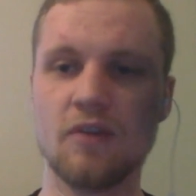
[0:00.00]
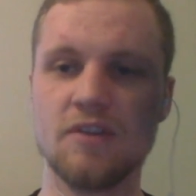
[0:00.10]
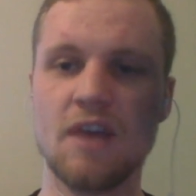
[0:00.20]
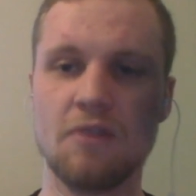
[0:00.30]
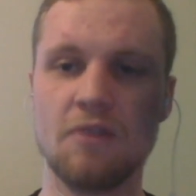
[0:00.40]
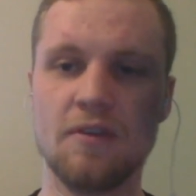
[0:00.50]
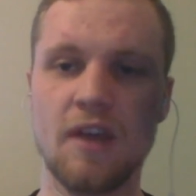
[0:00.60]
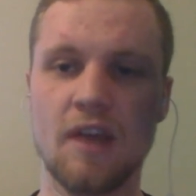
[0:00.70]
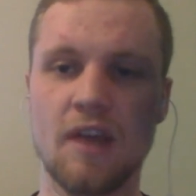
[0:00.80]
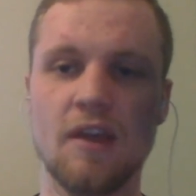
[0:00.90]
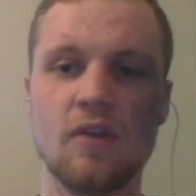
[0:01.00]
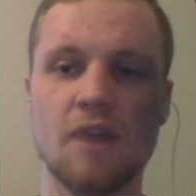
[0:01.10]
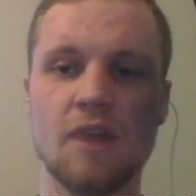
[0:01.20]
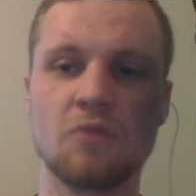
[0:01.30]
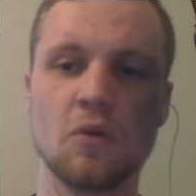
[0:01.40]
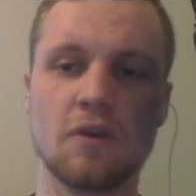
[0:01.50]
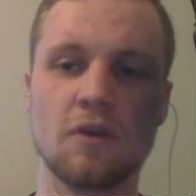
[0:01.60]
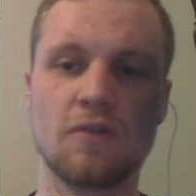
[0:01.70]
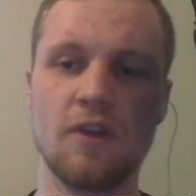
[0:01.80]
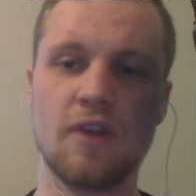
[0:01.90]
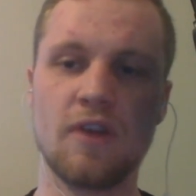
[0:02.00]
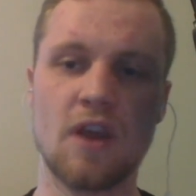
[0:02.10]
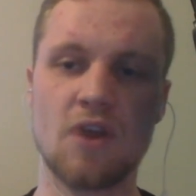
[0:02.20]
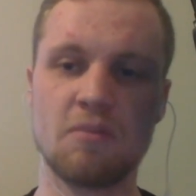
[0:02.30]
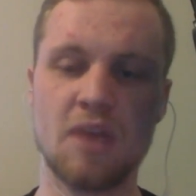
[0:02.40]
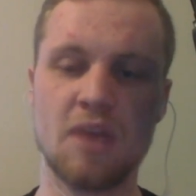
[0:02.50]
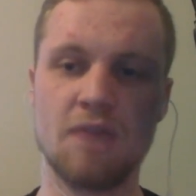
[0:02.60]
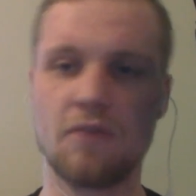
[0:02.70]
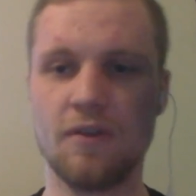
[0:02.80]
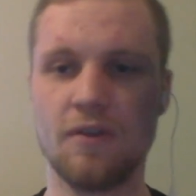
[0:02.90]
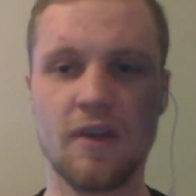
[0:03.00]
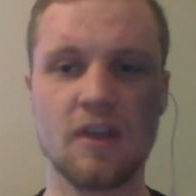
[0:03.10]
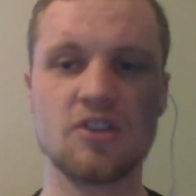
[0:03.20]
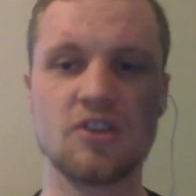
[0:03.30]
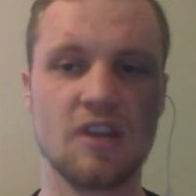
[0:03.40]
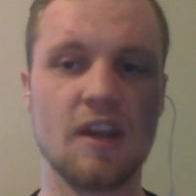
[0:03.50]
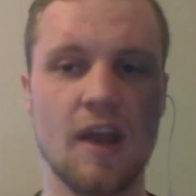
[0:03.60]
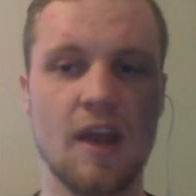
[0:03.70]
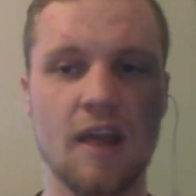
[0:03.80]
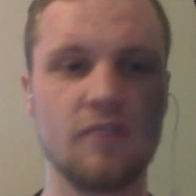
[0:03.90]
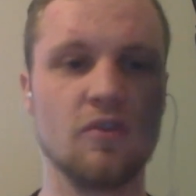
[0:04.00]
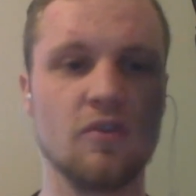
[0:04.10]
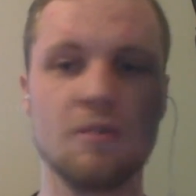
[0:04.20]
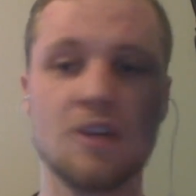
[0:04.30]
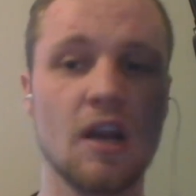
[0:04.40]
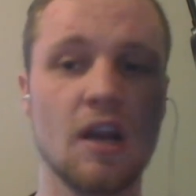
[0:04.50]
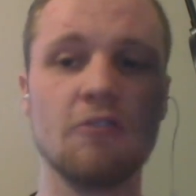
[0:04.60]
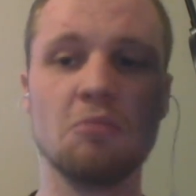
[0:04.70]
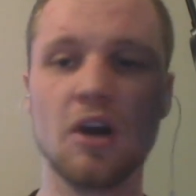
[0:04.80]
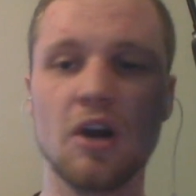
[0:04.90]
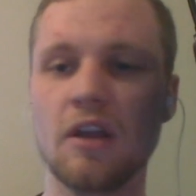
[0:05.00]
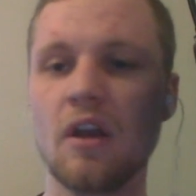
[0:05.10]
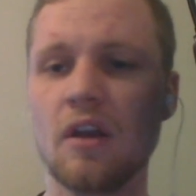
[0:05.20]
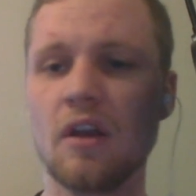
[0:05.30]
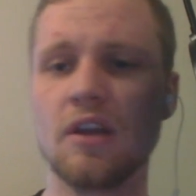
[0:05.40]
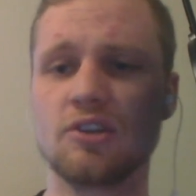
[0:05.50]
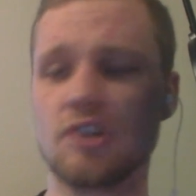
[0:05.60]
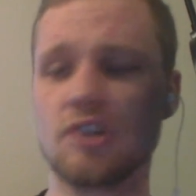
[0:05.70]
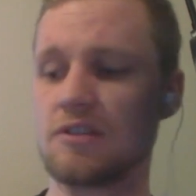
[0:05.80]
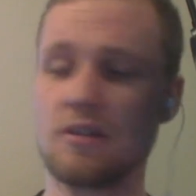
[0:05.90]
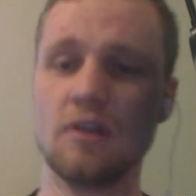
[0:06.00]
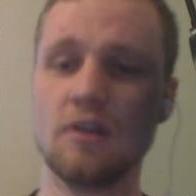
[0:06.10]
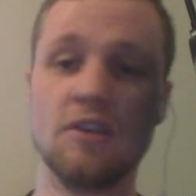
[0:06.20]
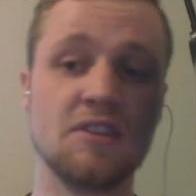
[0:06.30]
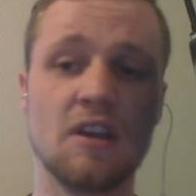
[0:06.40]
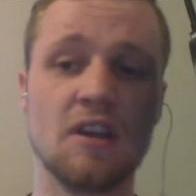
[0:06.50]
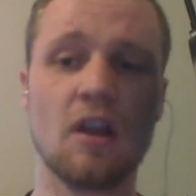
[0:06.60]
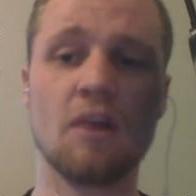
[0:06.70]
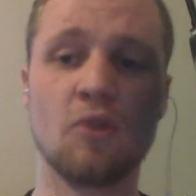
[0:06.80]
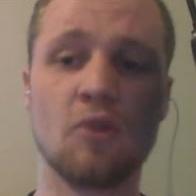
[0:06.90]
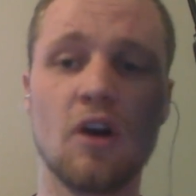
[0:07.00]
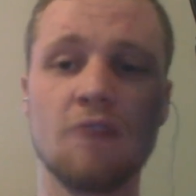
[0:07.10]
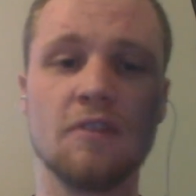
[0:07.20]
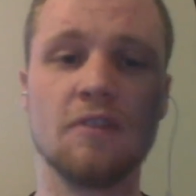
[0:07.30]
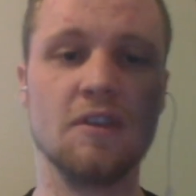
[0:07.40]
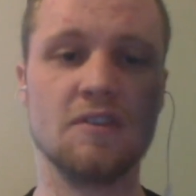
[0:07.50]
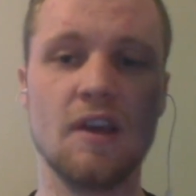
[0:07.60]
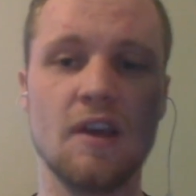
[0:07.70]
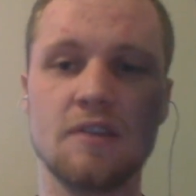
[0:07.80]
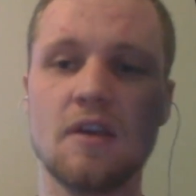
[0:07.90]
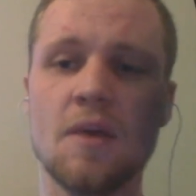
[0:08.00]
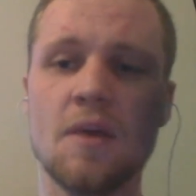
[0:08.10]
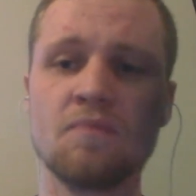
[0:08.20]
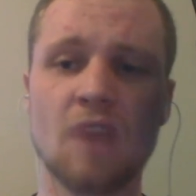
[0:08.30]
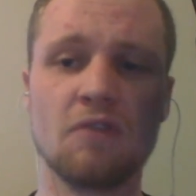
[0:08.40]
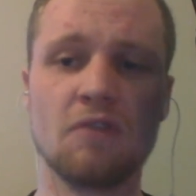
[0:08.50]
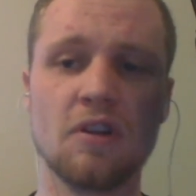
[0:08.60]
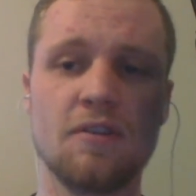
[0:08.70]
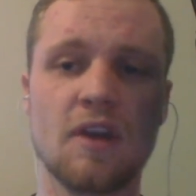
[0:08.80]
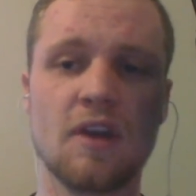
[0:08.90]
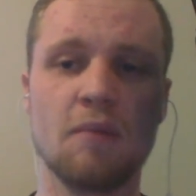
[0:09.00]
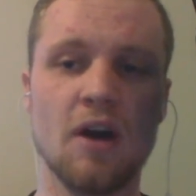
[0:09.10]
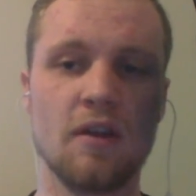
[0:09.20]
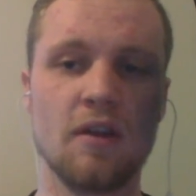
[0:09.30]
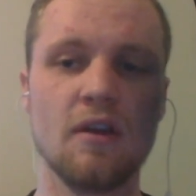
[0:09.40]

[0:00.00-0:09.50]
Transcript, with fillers: to everything and they don't have to work for anything they don't have to pay for anything they just get it handed to them that's not everybody it's just you see it a lot more often these days and really think about it